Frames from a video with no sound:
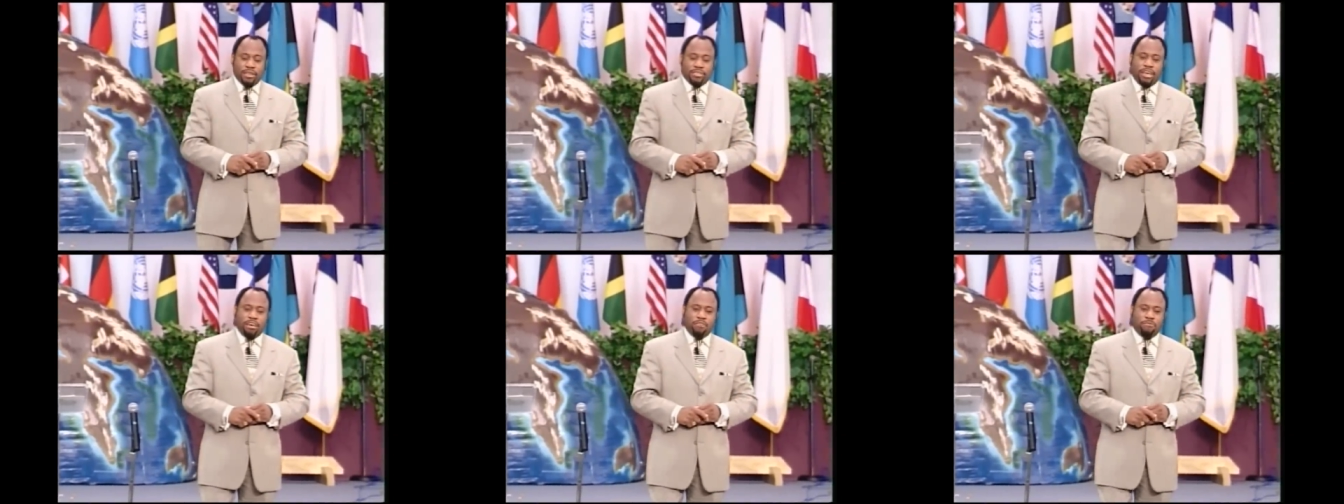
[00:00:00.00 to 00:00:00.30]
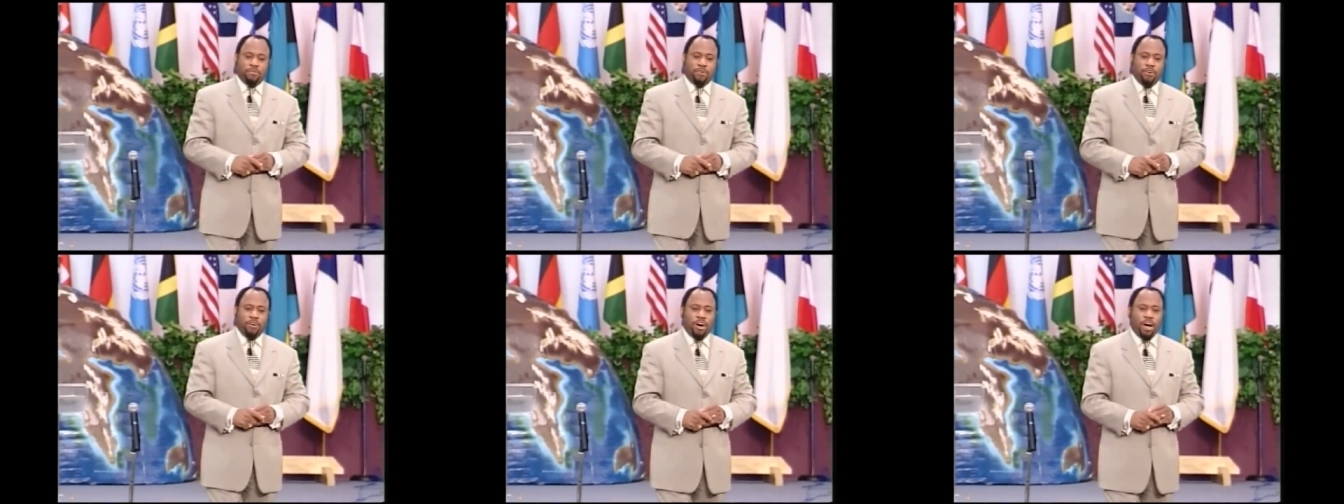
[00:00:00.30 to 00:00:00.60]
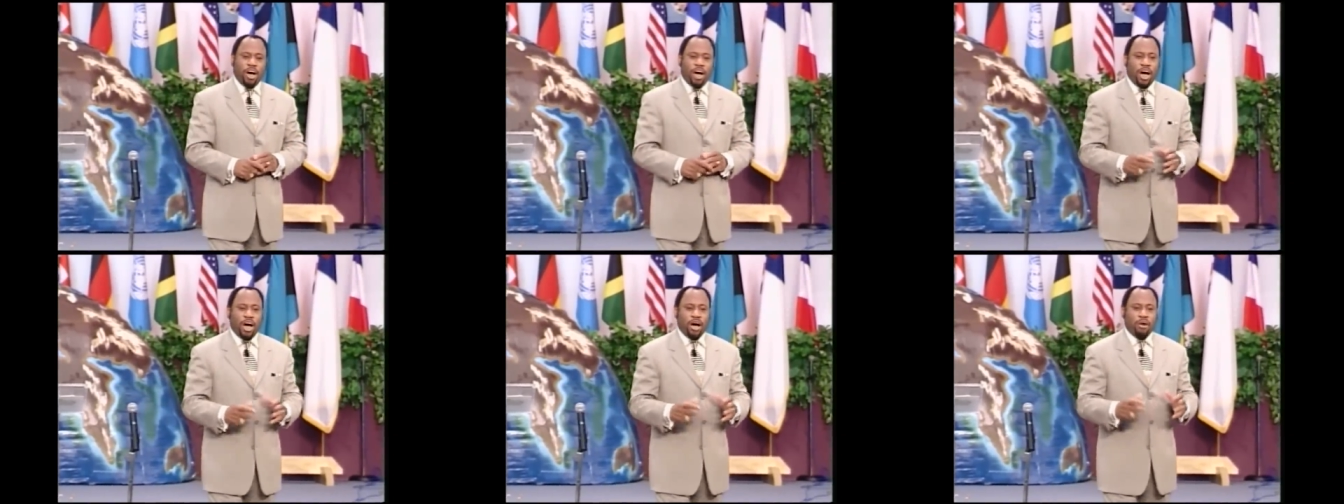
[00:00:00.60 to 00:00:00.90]

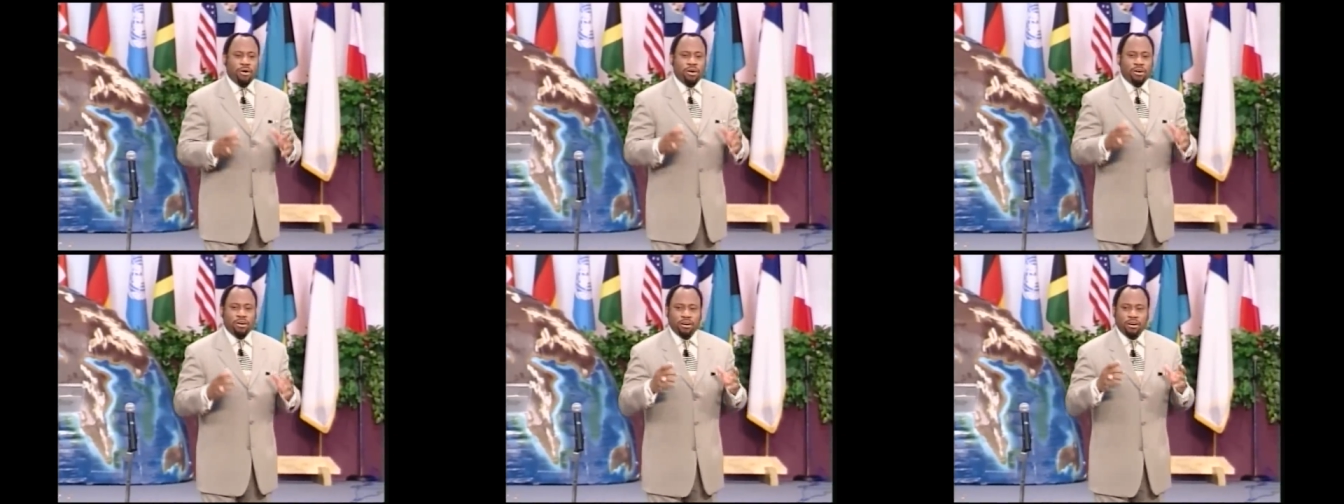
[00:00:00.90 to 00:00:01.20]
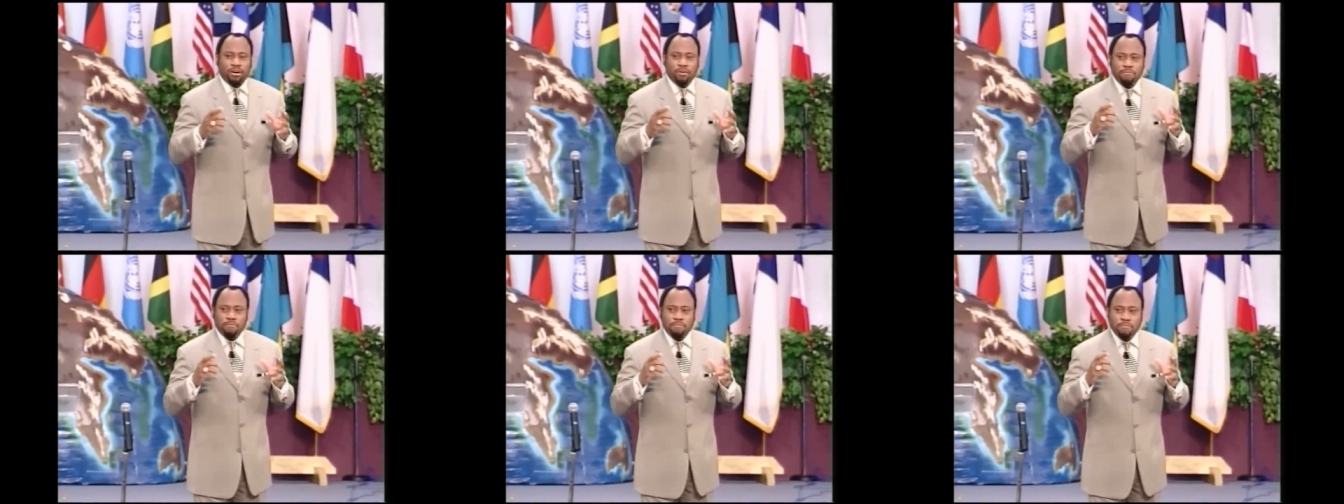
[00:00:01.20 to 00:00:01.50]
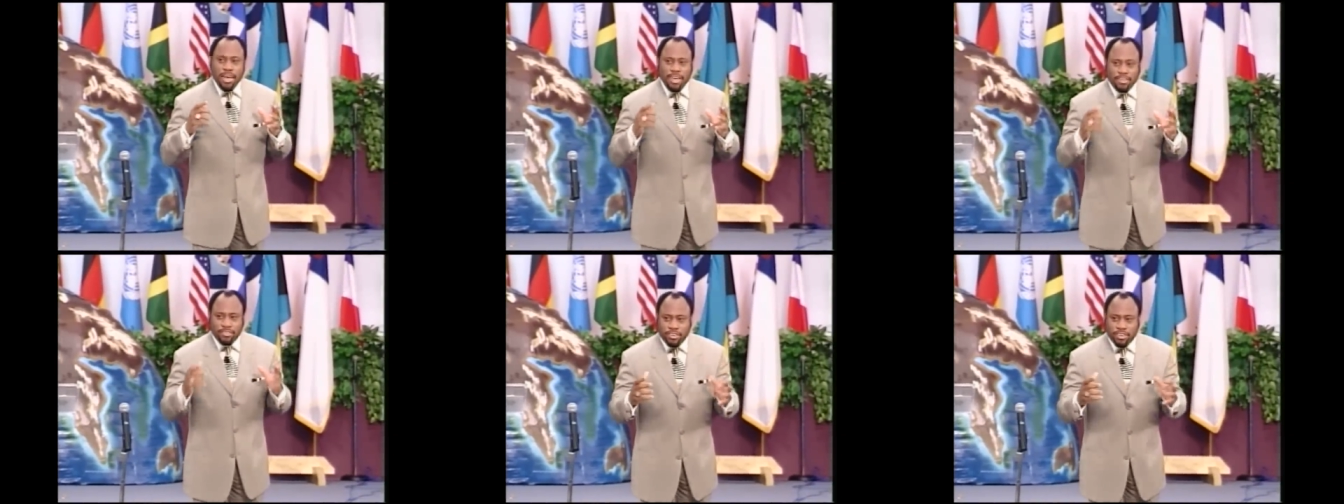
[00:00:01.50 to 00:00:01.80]
Therefore, our
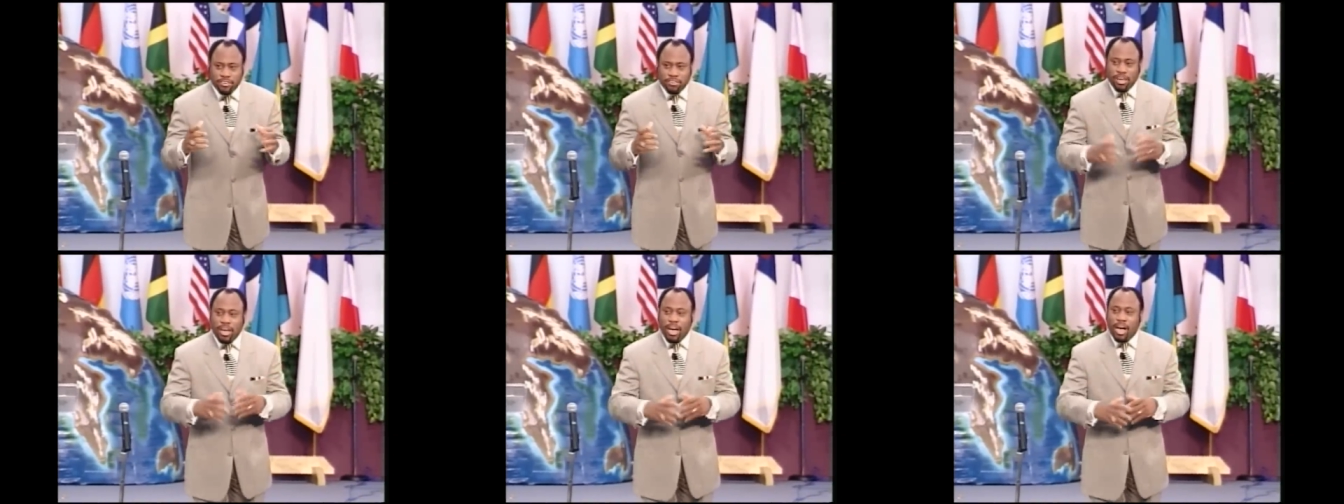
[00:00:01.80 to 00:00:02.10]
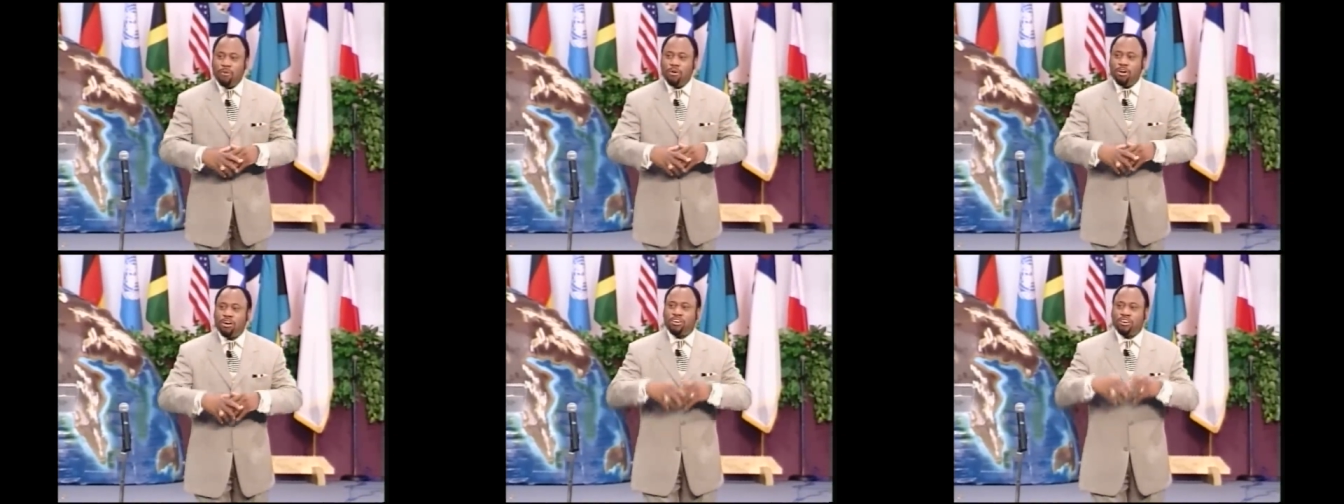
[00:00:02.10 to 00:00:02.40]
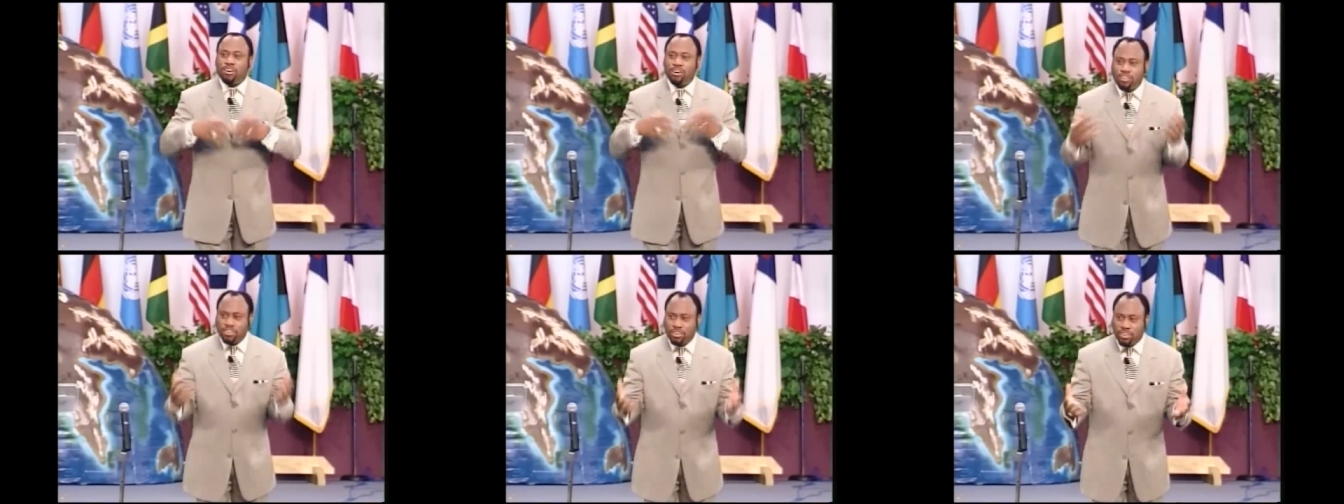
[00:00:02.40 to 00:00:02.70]
message, our
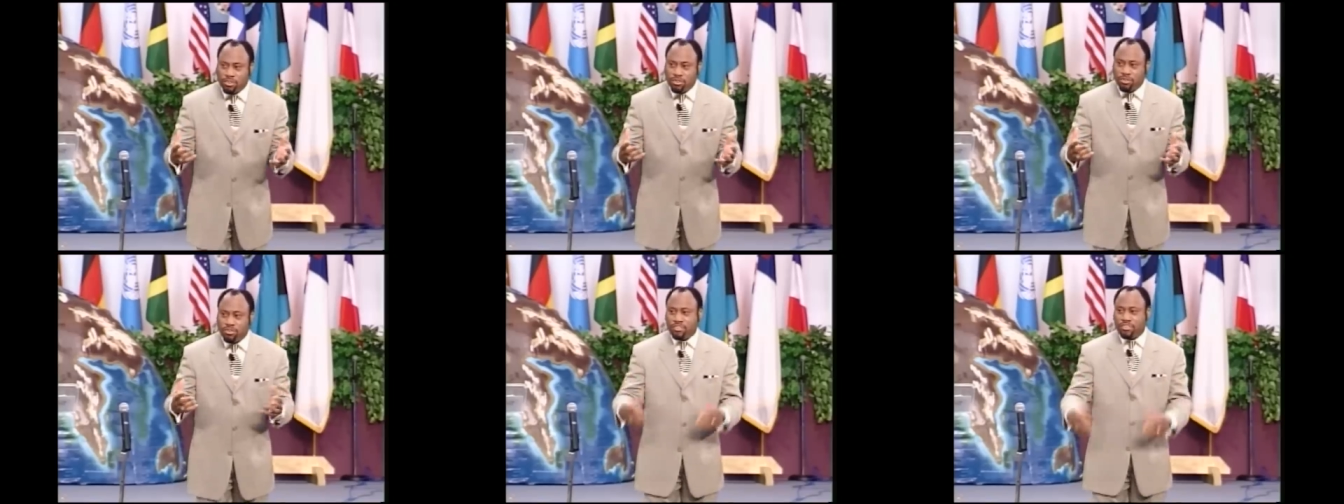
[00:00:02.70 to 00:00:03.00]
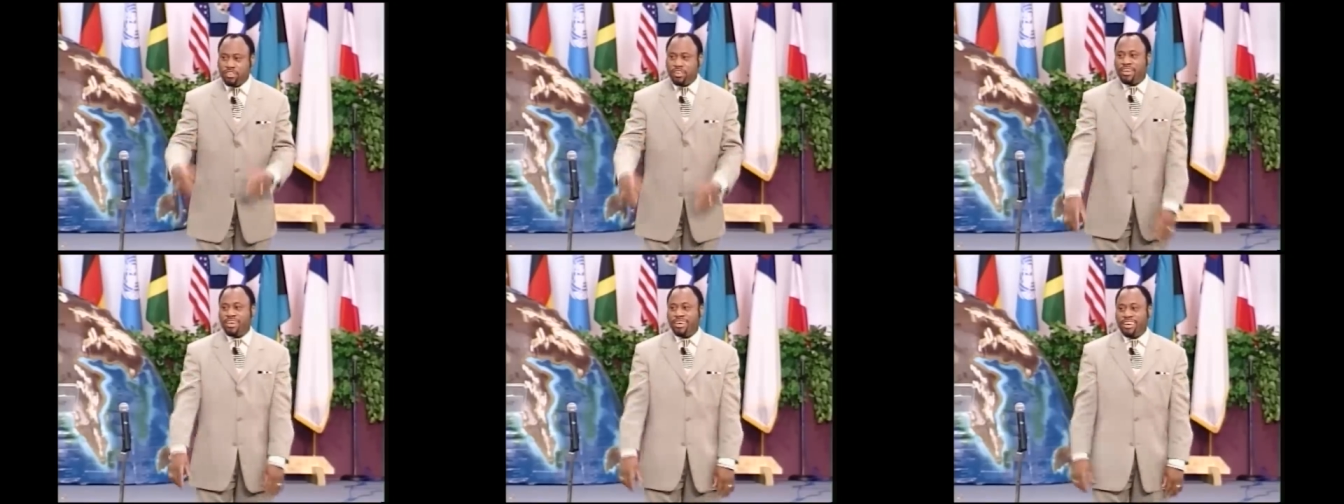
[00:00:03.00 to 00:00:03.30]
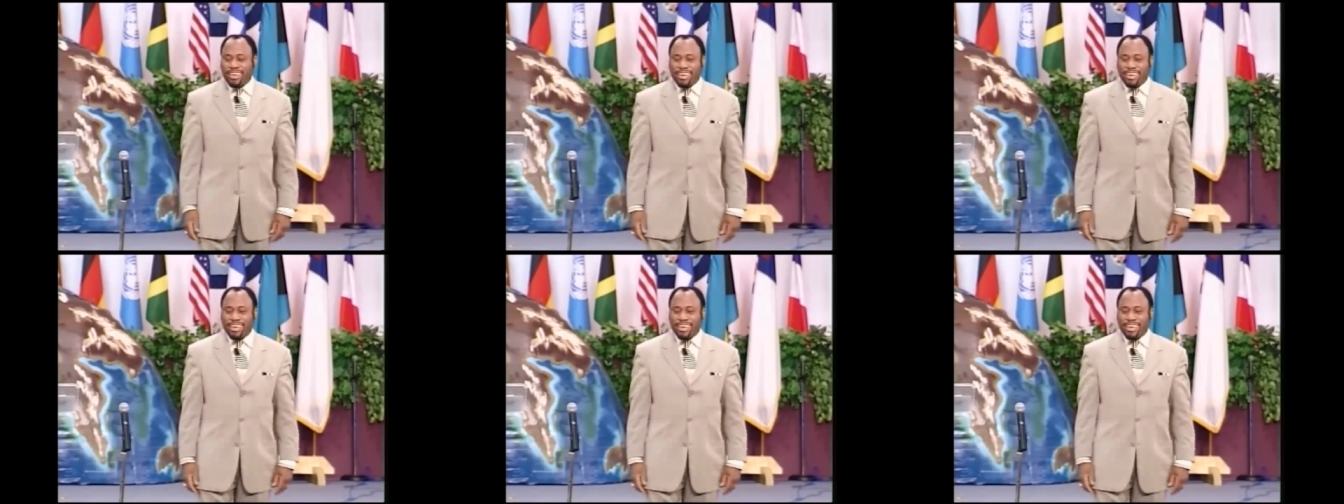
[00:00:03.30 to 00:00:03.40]
good news,